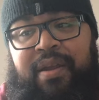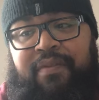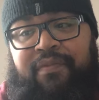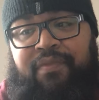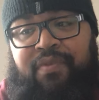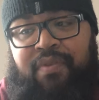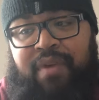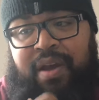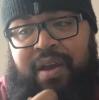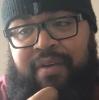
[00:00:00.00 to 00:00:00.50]

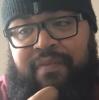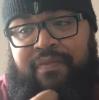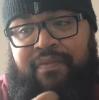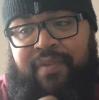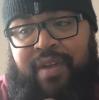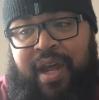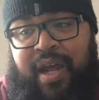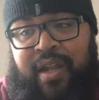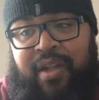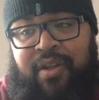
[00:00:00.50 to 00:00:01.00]
you have
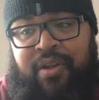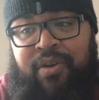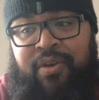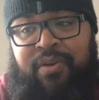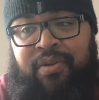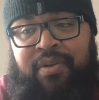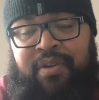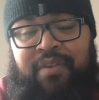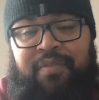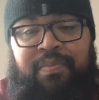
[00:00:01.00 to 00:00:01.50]
not
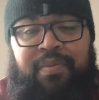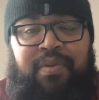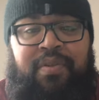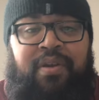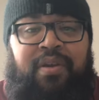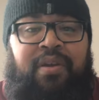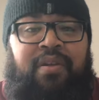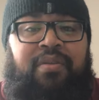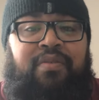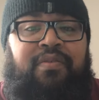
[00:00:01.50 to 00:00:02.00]
learned this
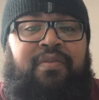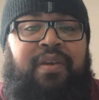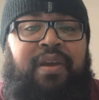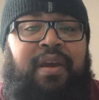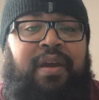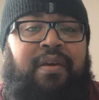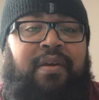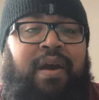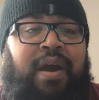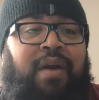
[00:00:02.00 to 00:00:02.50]
particular
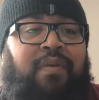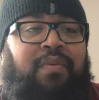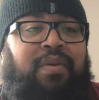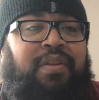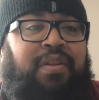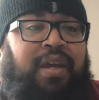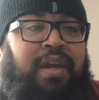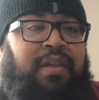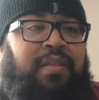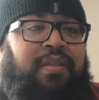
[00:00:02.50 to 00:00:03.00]
scale, I would
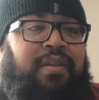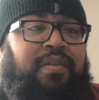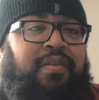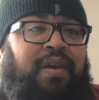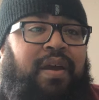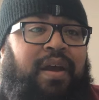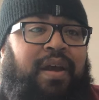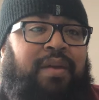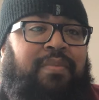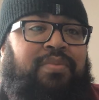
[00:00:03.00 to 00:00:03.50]
take the
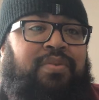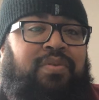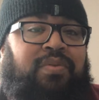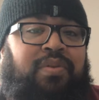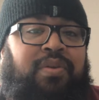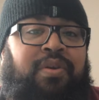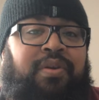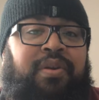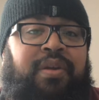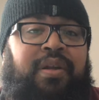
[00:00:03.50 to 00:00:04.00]
time to
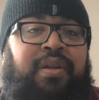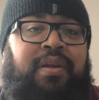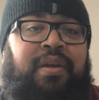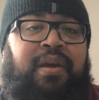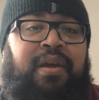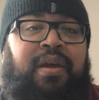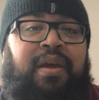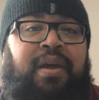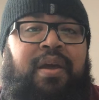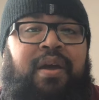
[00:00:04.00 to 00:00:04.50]
learn it.
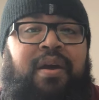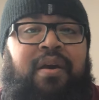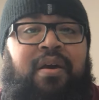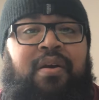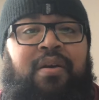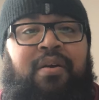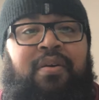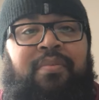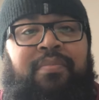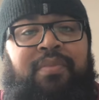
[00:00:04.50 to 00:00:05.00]

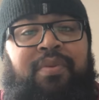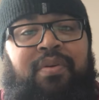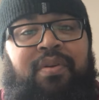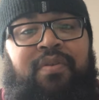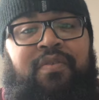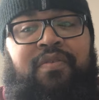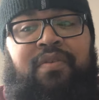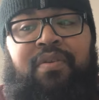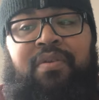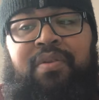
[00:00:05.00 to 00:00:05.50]
You can
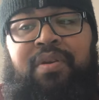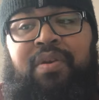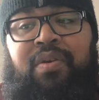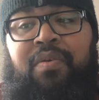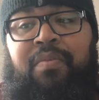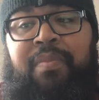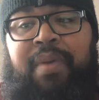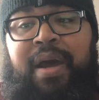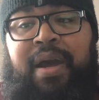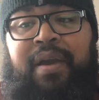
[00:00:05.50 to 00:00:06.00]
certainly go
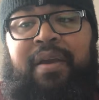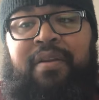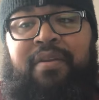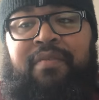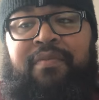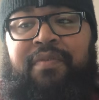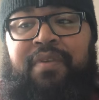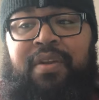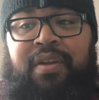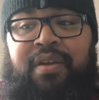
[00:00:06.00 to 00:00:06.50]
back in the
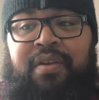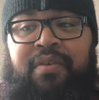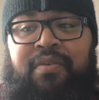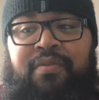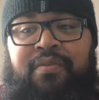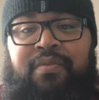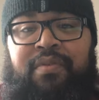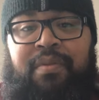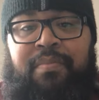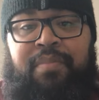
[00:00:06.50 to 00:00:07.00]

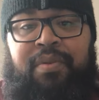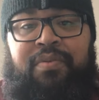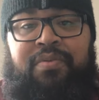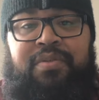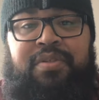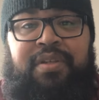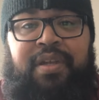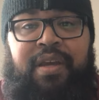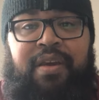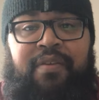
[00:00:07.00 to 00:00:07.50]
video, the blues
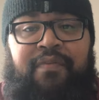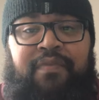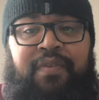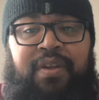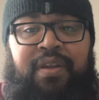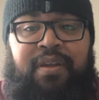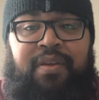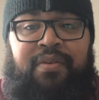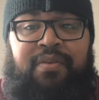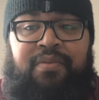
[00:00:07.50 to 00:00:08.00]
scale
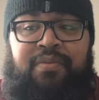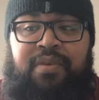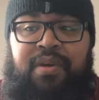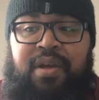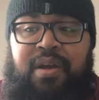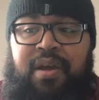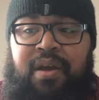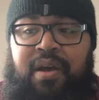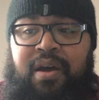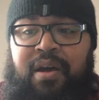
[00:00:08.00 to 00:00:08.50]
video
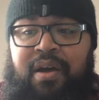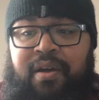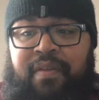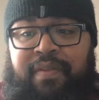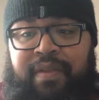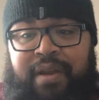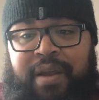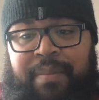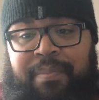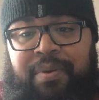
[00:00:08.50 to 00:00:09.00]

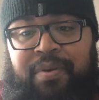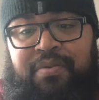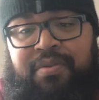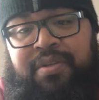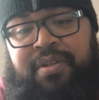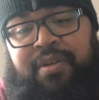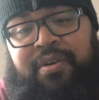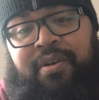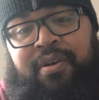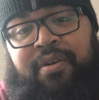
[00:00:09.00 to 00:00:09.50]
that I
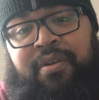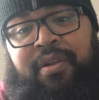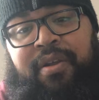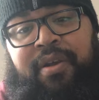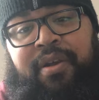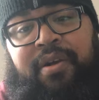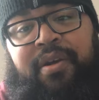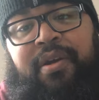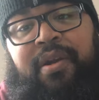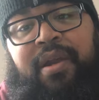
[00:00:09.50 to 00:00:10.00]
posted
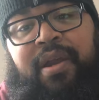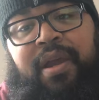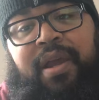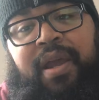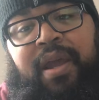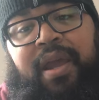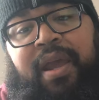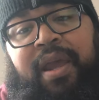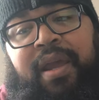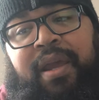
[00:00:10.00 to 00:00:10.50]
earlier,
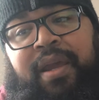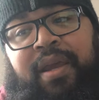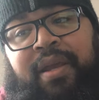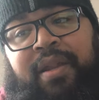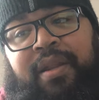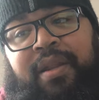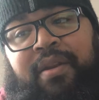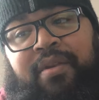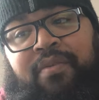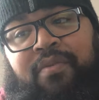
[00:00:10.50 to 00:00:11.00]

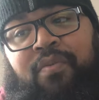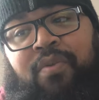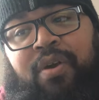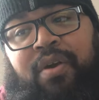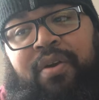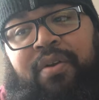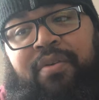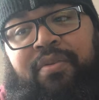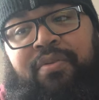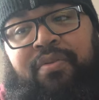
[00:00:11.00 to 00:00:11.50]
and it'll walk
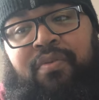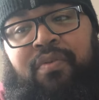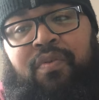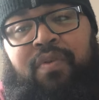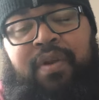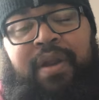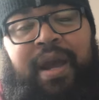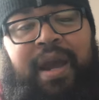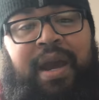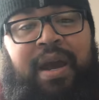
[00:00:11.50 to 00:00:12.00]
you through on
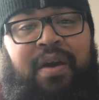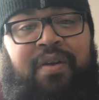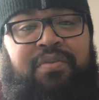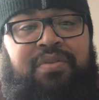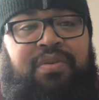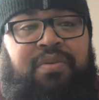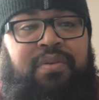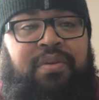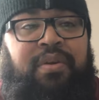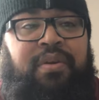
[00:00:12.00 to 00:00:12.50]
how
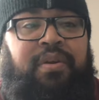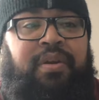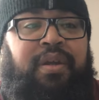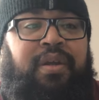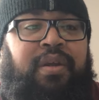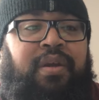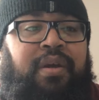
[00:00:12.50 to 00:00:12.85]
to learn it